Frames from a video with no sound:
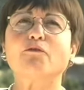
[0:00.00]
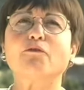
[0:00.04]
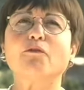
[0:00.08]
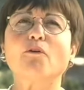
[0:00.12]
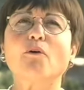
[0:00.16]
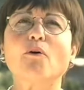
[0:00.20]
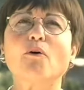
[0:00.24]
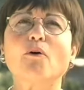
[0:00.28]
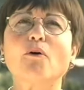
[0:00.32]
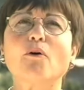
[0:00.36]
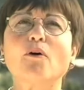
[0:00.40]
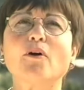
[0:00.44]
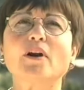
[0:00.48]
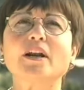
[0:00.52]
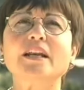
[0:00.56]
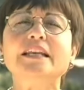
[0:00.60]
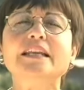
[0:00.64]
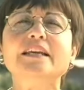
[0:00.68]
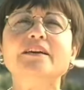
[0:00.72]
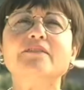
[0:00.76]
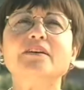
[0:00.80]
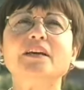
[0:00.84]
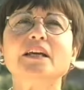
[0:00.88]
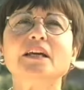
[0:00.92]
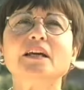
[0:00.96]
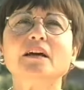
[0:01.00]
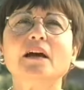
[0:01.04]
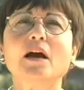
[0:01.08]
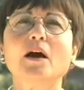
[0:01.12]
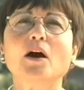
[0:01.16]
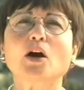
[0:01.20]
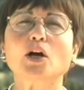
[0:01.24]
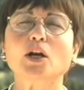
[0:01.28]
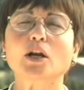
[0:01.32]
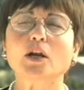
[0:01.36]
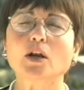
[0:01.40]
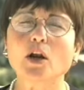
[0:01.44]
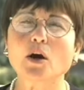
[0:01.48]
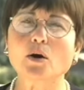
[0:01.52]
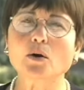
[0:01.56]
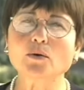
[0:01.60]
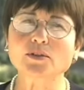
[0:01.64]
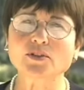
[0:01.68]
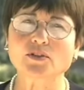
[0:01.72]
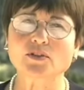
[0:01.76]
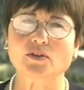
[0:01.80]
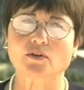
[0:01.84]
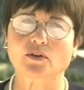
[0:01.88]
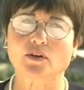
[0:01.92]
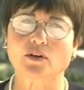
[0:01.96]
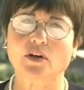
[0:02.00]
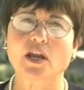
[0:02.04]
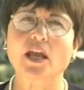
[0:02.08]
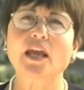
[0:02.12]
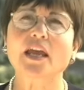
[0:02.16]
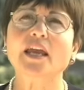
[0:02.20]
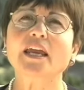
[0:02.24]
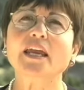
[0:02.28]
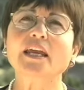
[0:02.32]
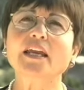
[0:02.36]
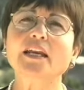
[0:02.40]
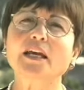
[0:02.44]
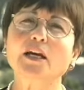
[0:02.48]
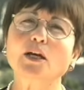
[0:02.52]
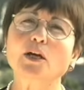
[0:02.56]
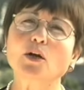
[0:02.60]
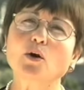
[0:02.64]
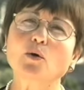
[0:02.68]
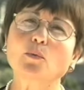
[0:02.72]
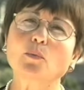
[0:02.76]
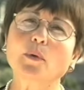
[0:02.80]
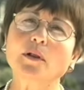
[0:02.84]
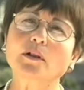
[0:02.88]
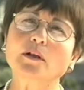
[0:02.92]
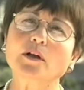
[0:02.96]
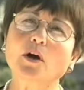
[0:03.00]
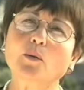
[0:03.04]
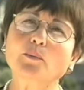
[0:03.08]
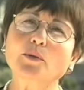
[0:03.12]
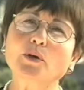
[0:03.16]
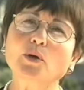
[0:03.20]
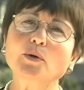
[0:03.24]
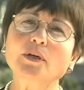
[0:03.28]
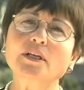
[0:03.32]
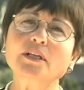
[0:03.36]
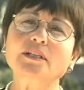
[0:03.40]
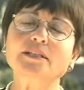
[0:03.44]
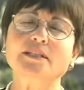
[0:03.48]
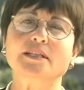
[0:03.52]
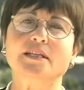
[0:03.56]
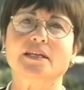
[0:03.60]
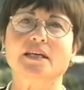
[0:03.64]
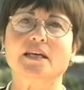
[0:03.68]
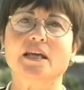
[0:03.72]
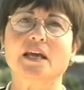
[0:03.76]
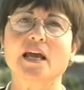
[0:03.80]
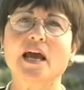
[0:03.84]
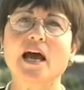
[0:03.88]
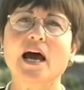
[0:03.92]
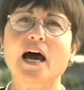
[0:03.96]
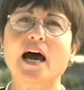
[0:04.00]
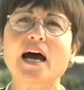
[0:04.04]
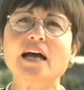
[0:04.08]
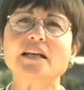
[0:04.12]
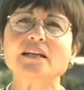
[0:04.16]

for living closer in a global community,